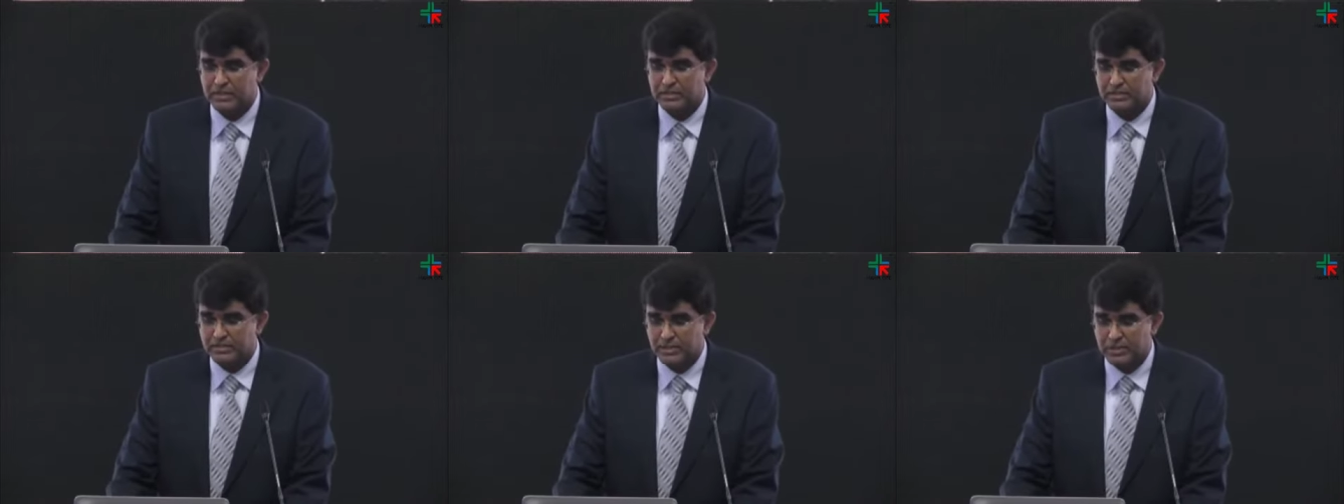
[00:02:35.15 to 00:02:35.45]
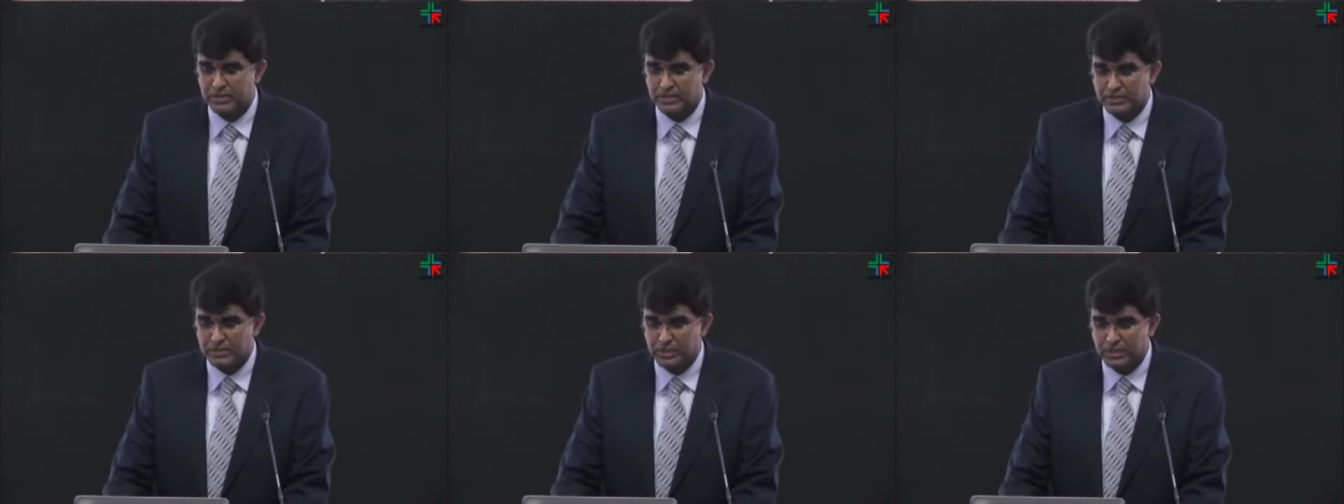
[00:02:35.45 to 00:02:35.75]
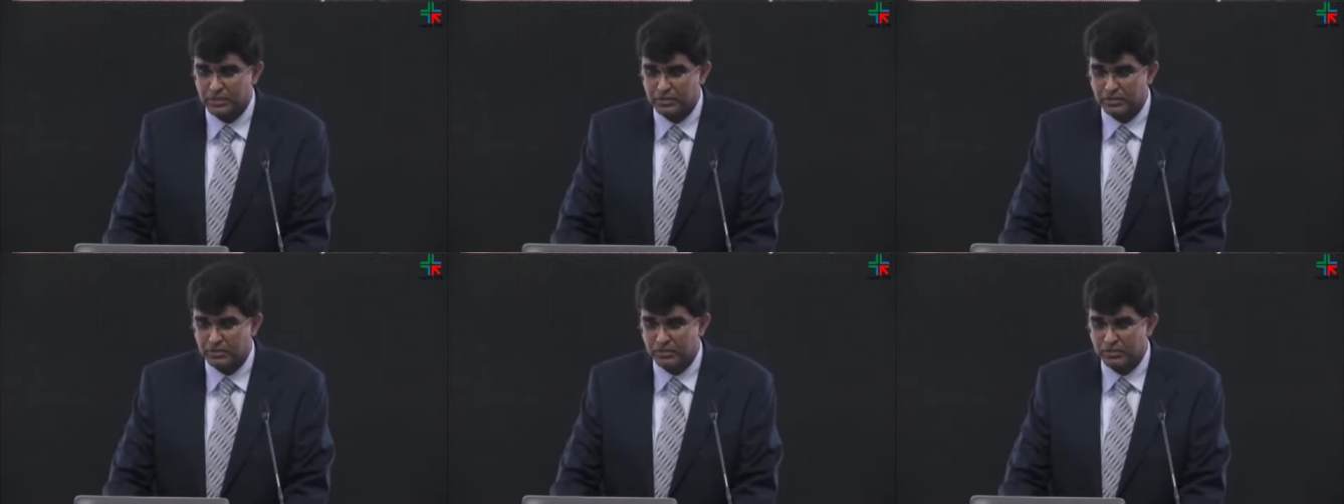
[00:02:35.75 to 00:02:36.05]
In surgical,
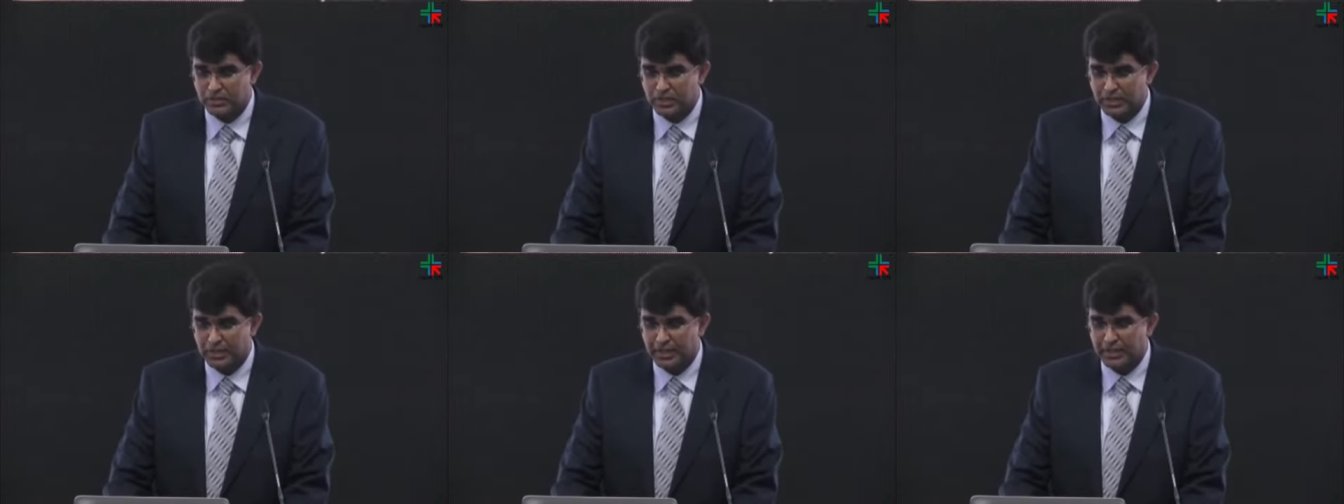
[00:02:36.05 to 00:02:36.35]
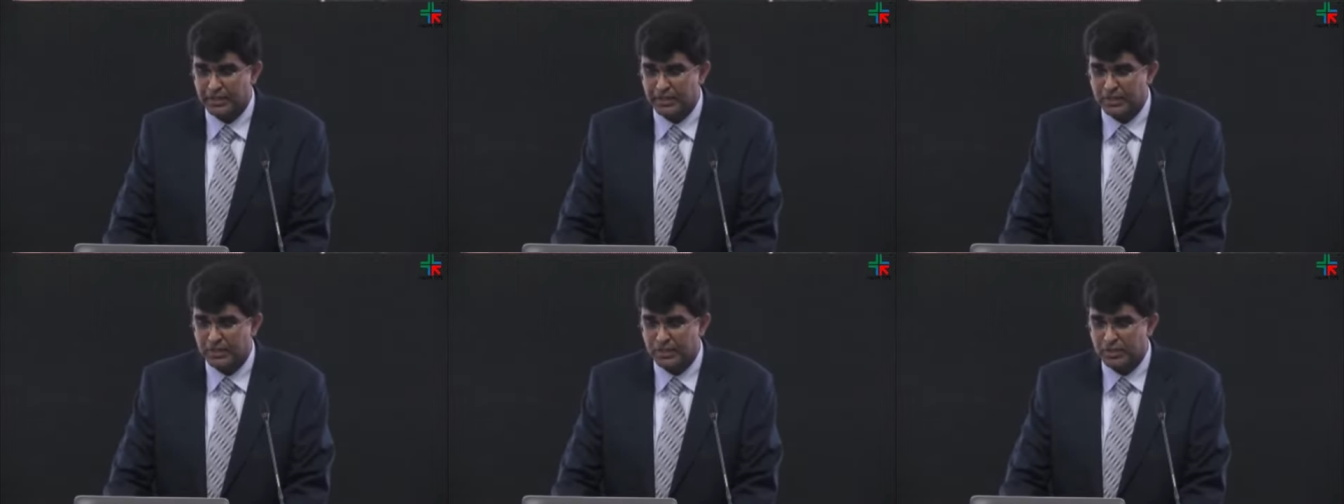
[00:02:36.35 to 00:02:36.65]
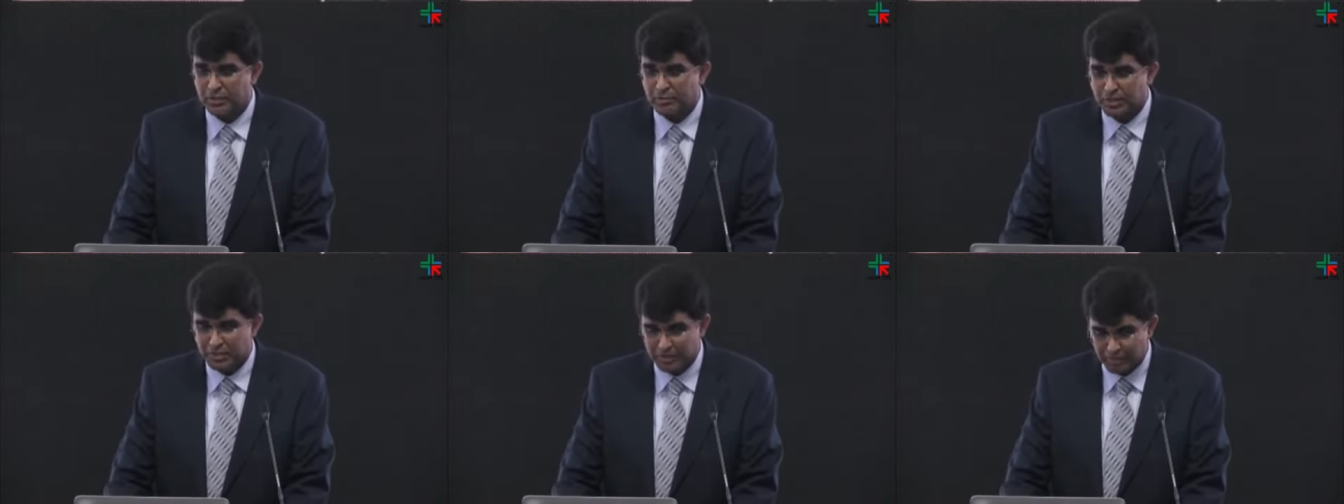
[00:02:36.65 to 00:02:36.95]
you do the
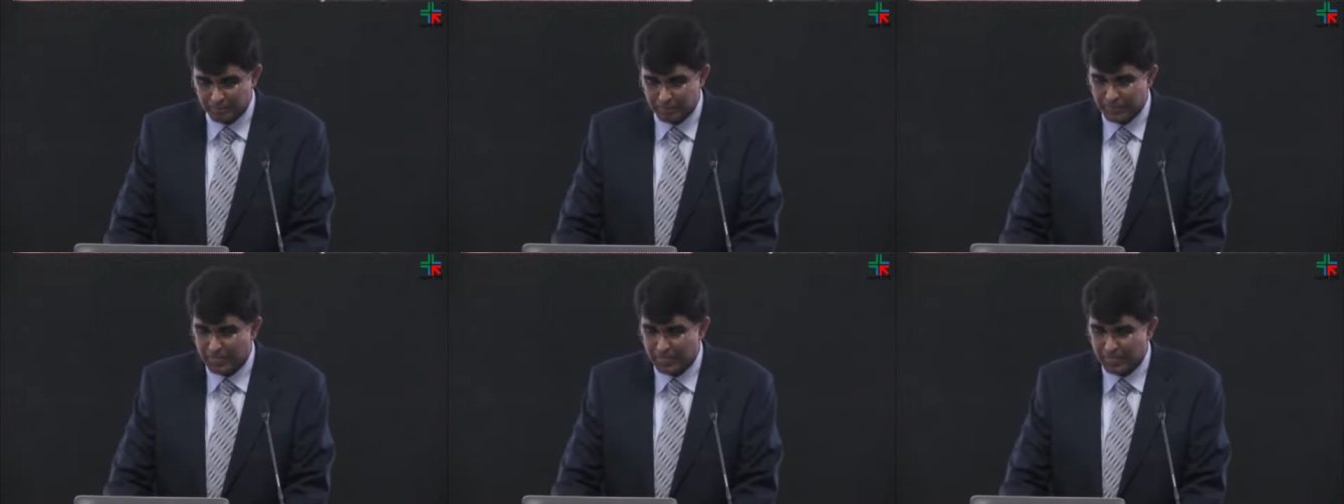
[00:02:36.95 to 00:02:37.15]
craniotomy,